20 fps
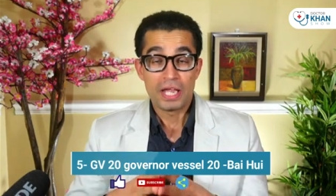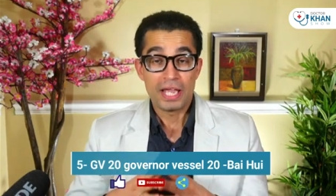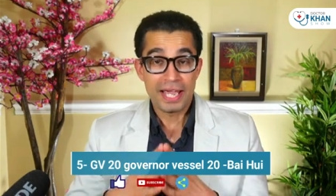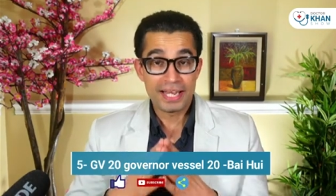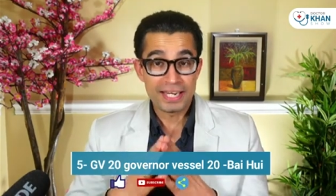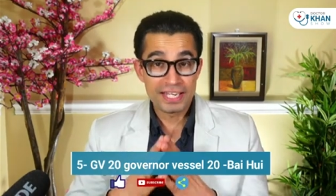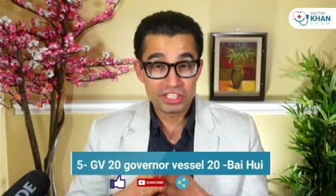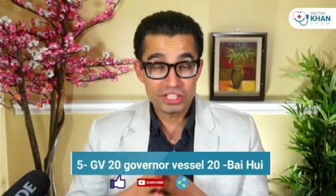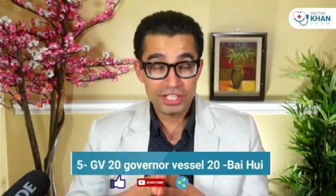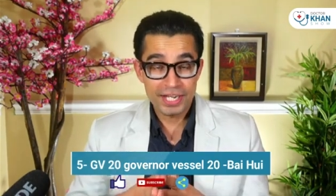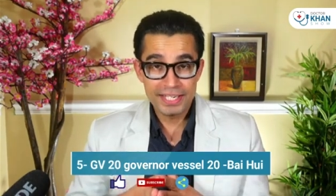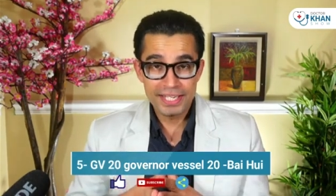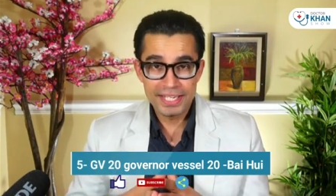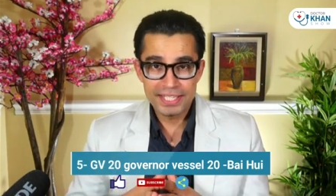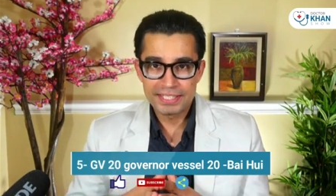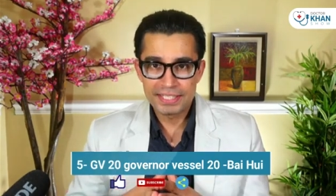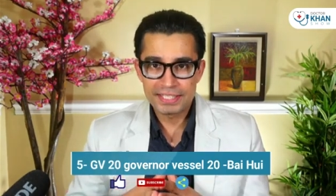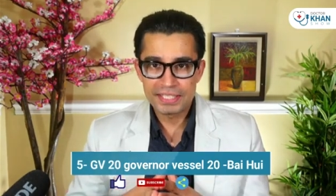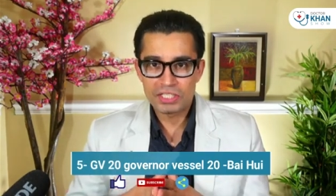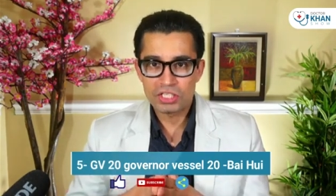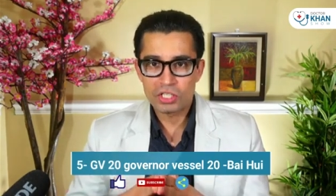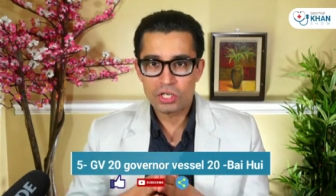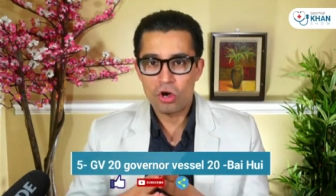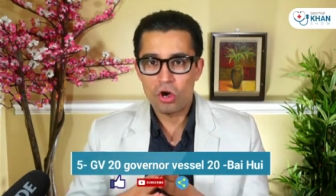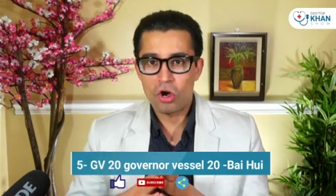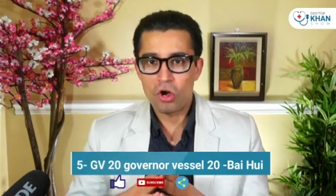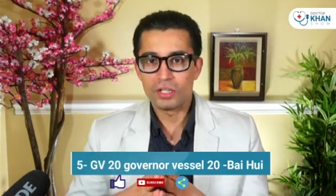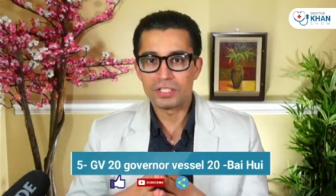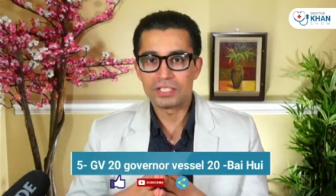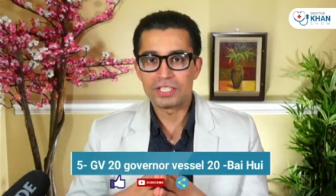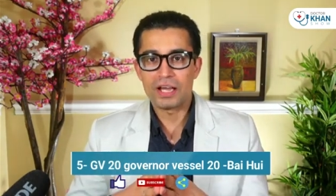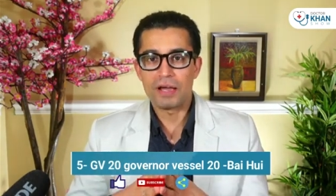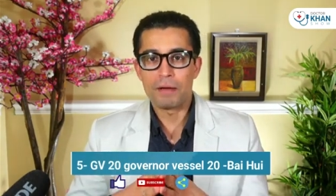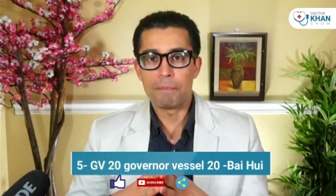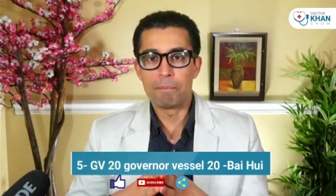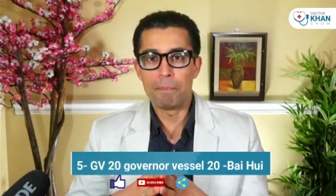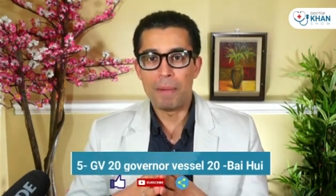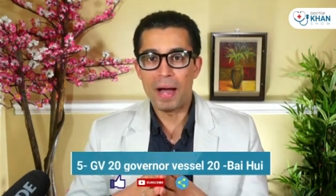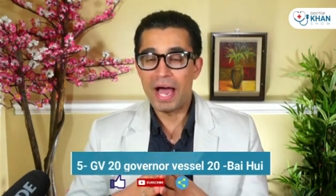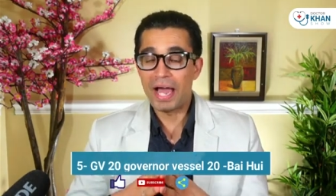And in Chinese, this is called
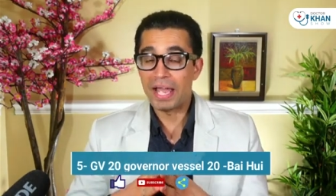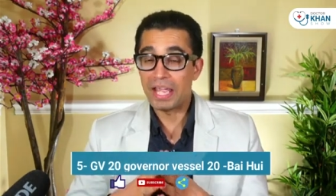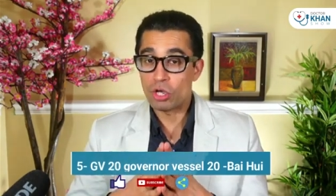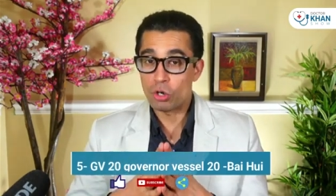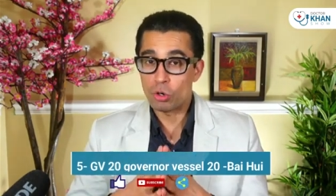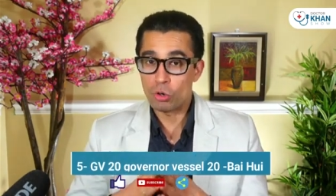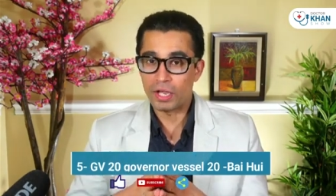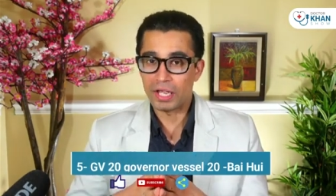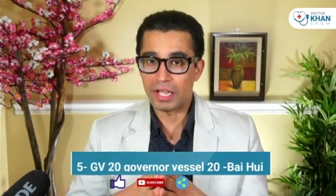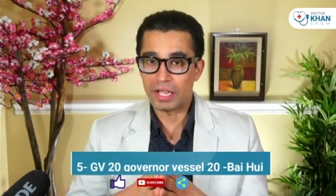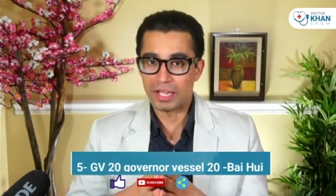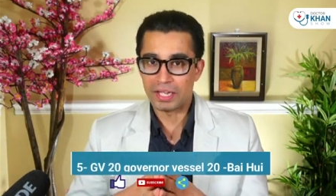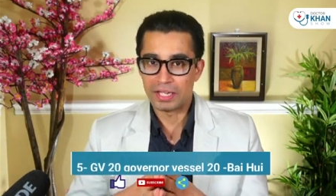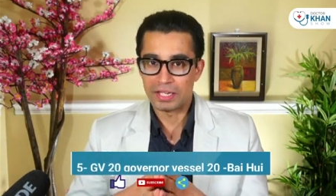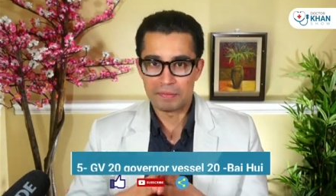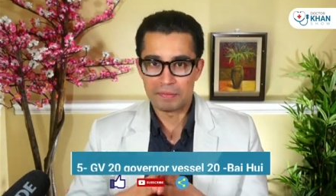Bai Hui.